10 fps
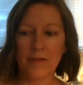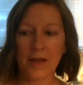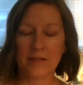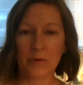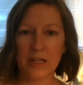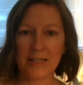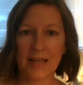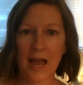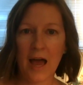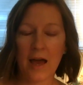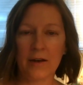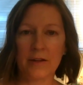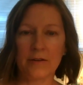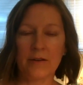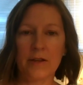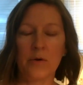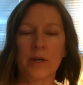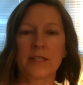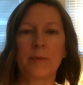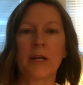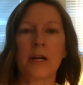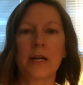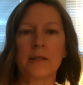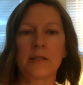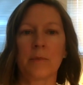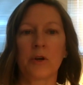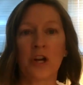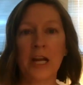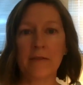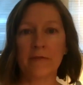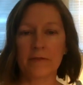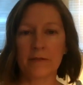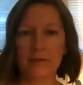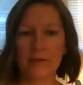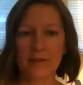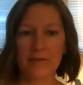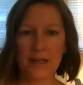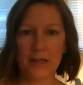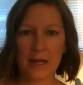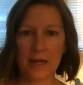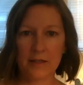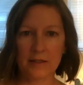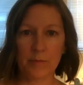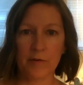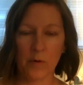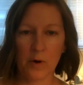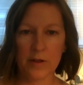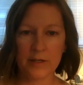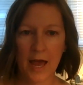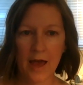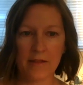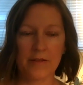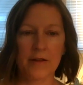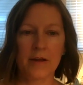That's really sad. And you experience some grief feelings before the death.